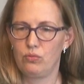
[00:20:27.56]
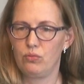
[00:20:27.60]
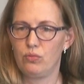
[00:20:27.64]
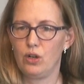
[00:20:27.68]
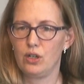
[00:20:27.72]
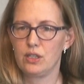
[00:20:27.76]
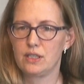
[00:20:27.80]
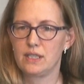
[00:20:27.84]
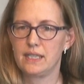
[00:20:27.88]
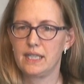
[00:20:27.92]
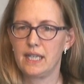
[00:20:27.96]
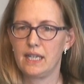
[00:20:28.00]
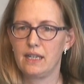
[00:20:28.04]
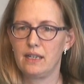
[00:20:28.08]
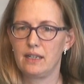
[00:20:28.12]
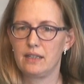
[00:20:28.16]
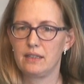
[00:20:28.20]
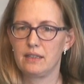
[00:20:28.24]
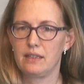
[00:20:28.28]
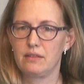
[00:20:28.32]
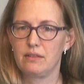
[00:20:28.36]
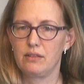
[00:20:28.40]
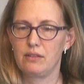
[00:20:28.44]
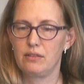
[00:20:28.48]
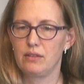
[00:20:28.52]
was
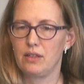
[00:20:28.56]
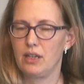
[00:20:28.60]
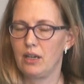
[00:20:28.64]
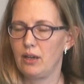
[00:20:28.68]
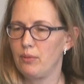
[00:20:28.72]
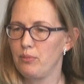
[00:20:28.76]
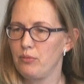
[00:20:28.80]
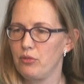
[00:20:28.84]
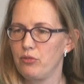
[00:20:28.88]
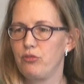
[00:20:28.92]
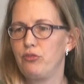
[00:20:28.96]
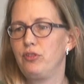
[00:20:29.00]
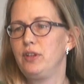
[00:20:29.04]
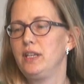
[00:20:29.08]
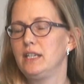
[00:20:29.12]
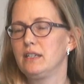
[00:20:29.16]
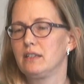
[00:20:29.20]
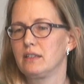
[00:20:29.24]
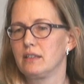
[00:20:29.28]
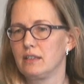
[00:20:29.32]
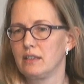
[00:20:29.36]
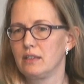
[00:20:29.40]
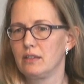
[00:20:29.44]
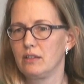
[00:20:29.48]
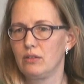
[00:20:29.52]
there um,
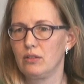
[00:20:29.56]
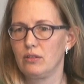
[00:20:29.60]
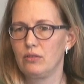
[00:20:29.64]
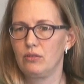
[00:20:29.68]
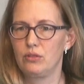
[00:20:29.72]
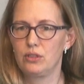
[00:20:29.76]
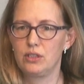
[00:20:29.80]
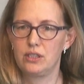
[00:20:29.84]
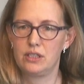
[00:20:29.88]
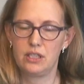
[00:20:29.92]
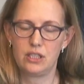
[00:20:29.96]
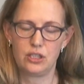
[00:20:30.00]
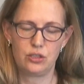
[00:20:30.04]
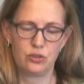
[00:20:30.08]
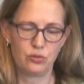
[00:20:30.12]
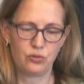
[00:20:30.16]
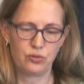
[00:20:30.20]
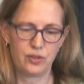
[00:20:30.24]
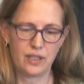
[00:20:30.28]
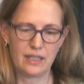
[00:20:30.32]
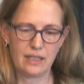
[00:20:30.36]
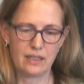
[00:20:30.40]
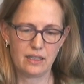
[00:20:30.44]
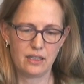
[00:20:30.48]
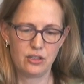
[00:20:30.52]
fear? Did you
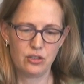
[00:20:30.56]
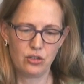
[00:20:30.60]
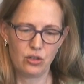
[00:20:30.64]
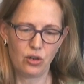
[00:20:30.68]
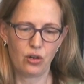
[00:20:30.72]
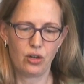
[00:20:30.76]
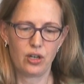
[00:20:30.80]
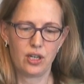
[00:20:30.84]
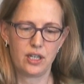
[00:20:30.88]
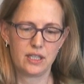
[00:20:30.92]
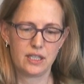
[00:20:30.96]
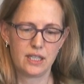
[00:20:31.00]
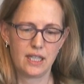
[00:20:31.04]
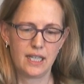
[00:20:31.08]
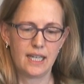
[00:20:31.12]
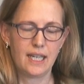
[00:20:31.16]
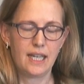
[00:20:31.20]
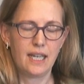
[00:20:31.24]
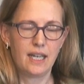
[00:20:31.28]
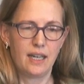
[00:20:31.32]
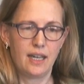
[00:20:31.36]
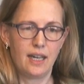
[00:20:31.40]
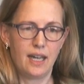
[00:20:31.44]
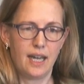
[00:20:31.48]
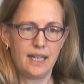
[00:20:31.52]
feel annoyed?
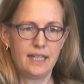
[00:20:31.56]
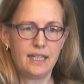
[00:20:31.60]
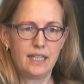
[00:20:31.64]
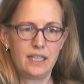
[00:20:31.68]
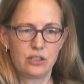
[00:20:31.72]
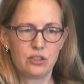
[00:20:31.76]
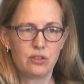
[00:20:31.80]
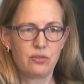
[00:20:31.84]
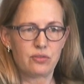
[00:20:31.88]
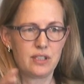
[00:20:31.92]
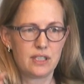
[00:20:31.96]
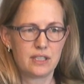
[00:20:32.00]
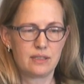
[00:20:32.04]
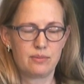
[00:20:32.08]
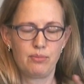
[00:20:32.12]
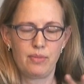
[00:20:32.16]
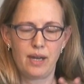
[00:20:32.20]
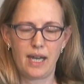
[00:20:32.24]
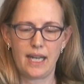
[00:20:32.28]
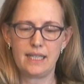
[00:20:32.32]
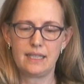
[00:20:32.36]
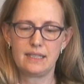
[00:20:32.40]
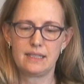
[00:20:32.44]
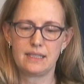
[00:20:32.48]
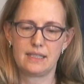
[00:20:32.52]
And each of these
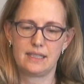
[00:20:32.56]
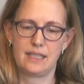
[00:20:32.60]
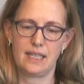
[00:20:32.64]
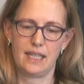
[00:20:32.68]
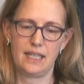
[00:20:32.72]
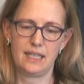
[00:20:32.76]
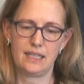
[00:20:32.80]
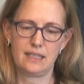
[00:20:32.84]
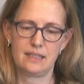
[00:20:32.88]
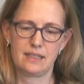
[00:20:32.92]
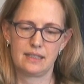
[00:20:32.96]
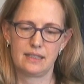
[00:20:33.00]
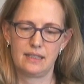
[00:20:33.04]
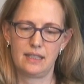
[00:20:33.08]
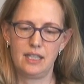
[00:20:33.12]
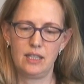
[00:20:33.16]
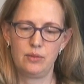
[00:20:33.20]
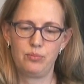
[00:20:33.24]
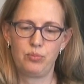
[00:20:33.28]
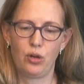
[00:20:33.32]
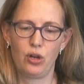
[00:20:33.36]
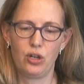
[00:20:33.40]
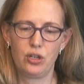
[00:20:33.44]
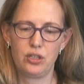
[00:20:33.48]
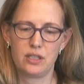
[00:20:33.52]
mind states
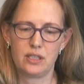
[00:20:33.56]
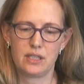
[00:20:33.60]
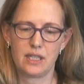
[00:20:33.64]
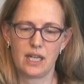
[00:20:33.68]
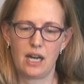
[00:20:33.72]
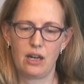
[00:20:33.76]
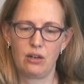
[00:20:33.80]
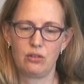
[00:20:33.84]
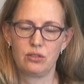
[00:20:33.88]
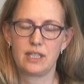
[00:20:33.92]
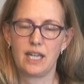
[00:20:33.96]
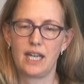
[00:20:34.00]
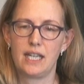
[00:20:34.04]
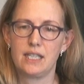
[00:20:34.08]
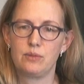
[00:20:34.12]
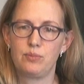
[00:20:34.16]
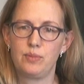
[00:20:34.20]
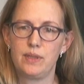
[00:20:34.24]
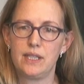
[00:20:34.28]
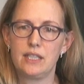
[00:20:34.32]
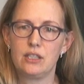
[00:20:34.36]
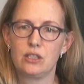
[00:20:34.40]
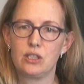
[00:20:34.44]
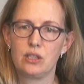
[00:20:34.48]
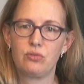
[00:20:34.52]
he pointed out as
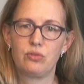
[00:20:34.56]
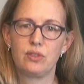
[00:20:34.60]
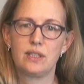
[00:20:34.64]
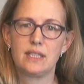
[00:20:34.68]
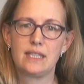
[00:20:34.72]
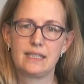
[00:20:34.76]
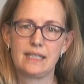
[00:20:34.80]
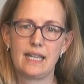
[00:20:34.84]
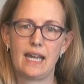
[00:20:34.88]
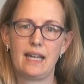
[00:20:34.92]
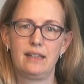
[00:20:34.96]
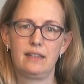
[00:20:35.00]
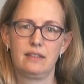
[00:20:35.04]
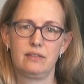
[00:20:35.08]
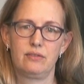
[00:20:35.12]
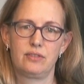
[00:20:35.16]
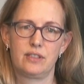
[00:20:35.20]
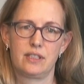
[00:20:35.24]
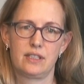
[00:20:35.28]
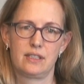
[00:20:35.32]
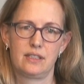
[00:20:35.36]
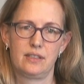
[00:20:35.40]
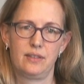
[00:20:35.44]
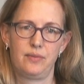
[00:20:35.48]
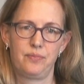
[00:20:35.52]
being different
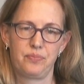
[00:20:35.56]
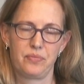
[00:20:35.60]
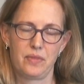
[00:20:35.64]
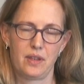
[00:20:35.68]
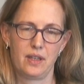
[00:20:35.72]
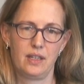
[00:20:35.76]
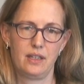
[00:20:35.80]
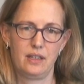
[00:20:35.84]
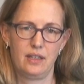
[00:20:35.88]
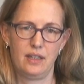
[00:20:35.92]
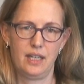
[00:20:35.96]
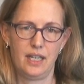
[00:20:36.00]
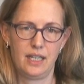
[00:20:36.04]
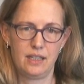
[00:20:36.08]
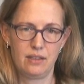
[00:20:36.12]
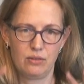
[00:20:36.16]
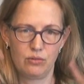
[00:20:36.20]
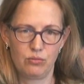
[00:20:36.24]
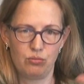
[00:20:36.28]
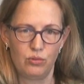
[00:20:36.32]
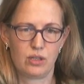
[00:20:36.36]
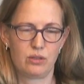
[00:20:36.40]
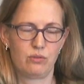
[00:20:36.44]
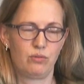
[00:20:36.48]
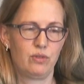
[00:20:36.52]
selves
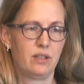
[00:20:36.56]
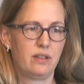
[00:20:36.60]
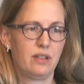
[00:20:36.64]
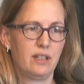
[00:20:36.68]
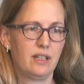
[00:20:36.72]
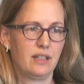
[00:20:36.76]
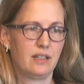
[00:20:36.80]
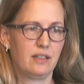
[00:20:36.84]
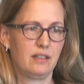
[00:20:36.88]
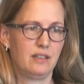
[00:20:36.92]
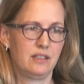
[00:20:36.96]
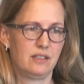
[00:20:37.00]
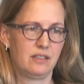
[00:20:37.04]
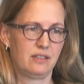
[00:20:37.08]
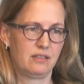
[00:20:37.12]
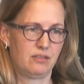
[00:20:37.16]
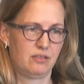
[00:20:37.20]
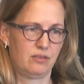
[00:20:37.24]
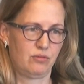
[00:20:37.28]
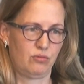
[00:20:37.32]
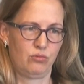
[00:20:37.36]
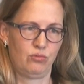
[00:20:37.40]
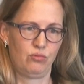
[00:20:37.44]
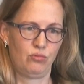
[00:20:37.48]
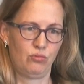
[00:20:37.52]
in what we think
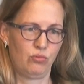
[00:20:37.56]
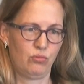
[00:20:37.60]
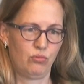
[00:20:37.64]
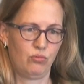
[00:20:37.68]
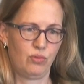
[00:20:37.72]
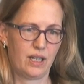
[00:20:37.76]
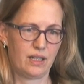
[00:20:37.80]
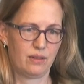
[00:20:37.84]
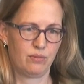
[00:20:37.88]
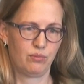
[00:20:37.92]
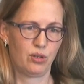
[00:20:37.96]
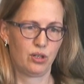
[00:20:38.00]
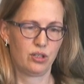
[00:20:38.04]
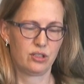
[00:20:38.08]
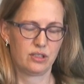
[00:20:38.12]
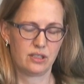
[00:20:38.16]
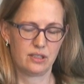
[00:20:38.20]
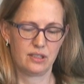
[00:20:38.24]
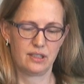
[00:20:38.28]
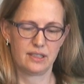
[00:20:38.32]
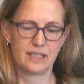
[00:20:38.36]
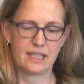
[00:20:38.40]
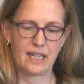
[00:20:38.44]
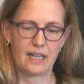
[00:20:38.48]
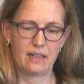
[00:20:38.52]
is one
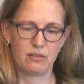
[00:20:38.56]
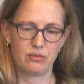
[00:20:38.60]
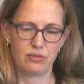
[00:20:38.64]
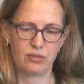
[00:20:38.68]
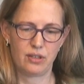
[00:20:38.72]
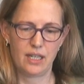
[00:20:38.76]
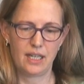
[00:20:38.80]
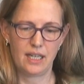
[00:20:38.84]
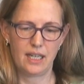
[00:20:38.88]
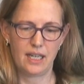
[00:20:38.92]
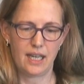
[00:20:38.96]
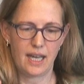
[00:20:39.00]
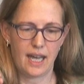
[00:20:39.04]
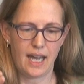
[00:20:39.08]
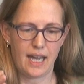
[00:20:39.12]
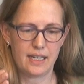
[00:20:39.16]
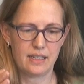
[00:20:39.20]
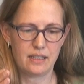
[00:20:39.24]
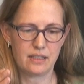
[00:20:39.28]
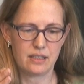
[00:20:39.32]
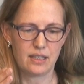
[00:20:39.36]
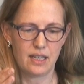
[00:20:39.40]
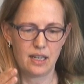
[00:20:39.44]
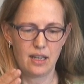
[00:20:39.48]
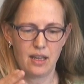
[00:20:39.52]
personal self.
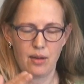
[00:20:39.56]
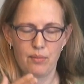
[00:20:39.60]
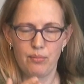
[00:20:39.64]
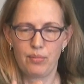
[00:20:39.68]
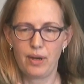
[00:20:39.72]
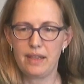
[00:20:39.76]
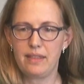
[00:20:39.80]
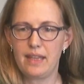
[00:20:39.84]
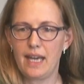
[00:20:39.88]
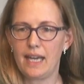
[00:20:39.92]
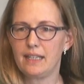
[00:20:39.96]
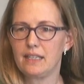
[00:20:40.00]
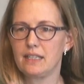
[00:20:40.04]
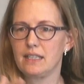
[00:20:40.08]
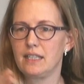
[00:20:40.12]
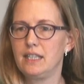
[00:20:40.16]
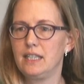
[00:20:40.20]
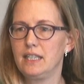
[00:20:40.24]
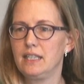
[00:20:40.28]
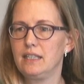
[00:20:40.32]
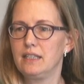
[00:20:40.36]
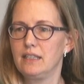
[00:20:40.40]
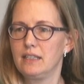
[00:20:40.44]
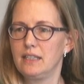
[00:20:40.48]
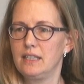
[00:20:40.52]
And by that,
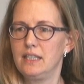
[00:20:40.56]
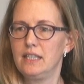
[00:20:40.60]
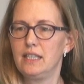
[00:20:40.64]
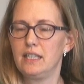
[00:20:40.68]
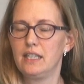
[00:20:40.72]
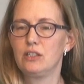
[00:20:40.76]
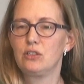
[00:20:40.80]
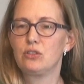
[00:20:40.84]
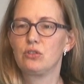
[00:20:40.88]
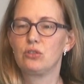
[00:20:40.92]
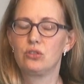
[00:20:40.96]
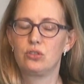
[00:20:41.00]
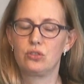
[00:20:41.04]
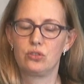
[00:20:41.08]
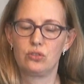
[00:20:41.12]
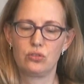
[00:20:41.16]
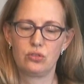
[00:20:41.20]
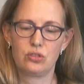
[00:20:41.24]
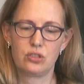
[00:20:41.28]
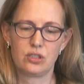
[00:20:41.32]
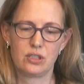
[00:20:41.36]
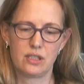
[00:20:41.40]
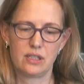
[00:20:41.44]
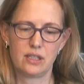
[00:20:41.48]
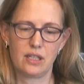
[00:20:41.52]
he, he
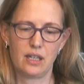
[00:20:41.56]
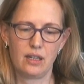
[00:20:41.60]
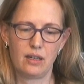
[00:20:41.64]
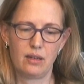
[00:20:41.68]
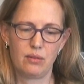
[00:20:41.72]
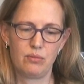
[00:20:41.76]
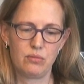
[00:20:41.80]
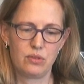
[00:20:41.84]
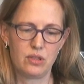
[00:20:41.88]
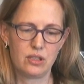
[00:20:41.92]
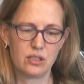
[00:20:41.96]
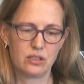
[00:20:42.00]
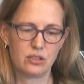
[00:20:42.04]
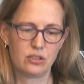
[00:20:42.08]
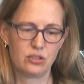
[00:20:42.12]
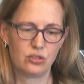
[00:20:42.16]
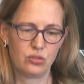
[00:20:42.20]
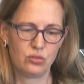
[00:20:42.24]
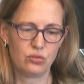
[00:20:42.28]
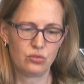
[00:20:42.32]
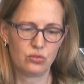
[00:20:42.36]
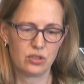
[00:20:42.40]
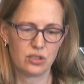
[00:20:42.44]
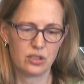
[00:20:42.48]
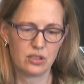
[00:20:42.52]
introduced um, the
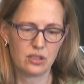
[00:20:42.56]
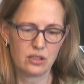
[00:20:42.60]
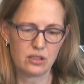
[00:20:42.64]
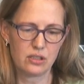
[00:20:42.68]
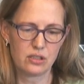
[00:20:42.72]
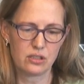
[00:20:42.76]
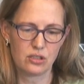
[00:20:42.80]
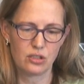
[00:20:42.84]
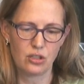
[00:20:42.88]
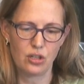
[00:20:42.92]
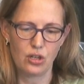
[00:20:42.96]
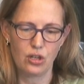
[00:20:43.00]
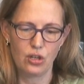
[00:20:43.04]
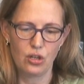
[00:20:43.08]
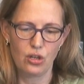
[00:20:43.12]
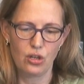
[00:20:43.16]
students